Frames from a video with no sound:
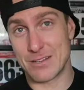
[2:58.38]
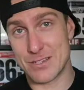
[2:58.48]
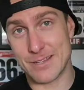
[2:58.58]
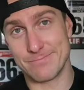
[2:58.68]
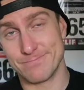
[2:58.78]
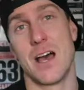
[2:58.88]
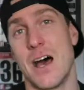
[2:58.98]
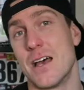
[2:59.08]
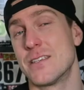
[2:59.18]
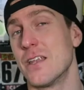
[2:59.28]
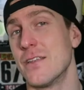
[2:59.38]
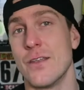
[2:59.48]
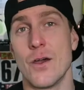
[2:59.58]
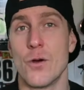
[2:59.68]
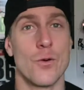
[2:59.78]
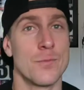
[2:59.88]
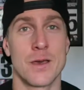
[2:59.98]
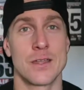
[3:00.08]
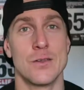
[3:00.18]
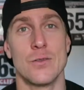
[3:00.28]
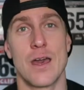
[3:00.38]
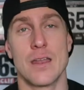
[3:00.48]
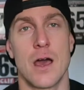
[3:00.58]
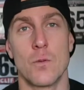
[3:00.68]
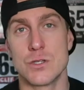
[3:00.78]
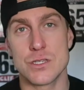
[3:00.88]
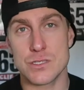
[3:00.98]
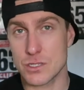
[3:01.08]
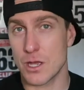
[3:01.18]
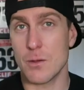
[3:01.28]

was it. I said, no, I'm not gonna do that, which is